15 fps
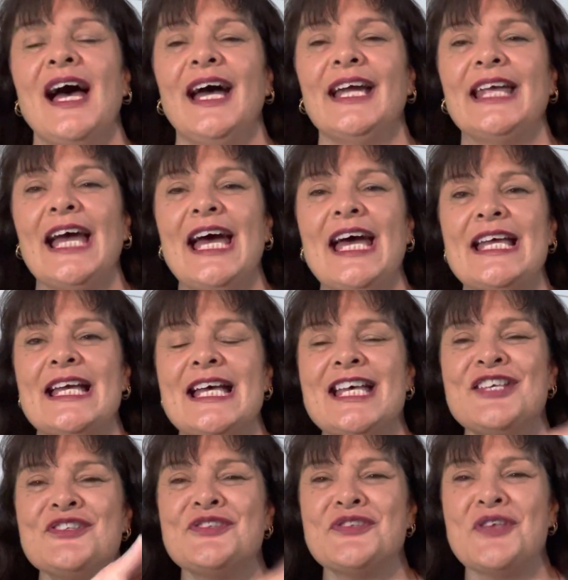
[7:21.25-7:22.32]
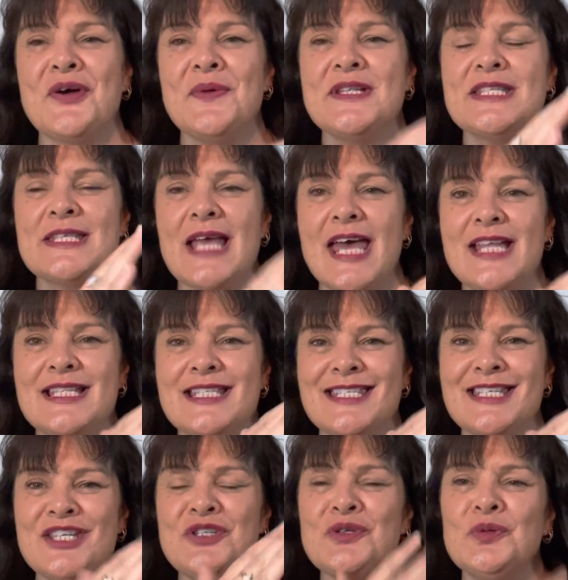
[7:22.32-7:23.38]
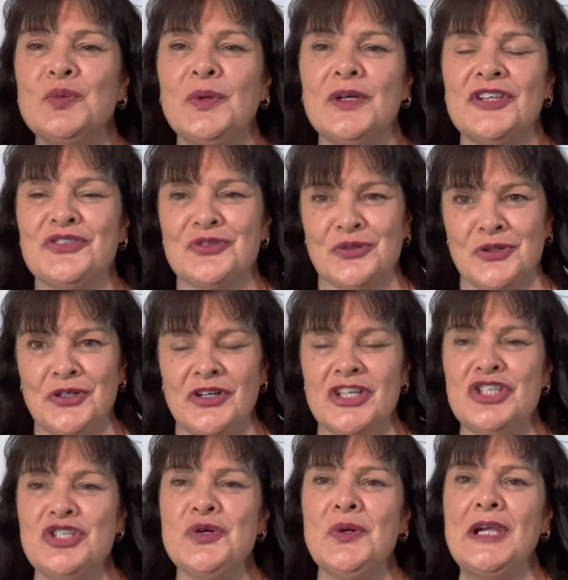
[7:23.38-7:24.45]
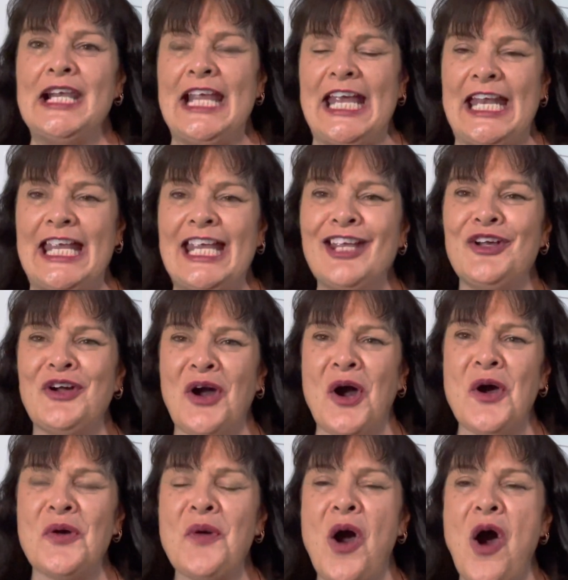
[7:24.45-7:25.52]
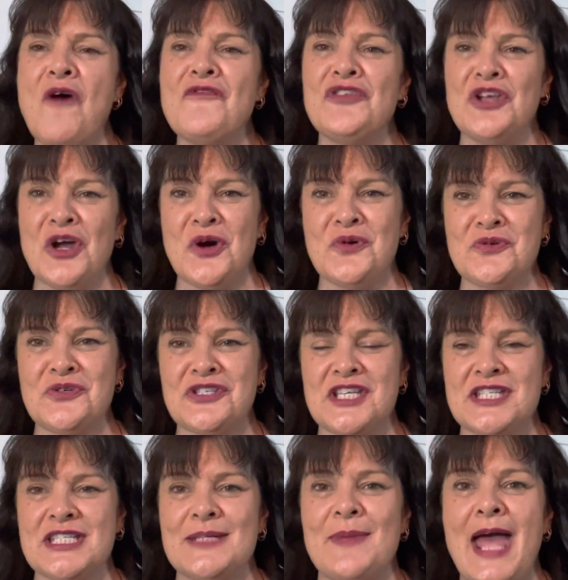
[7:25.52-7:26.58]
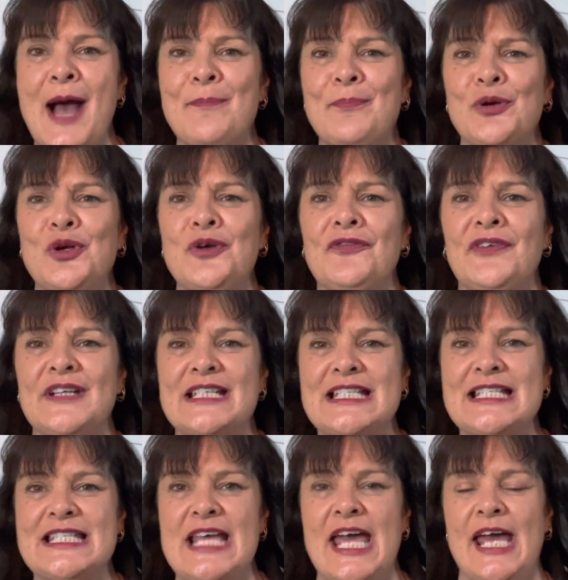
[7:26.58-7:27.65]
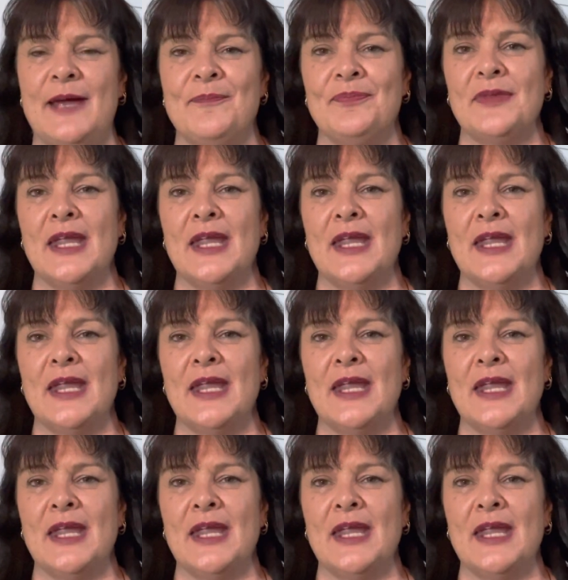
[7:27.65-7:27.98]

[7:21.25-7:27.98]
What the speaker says: Okay. So it's you're withdrawing. You're letting go of the old system. How perfect is that?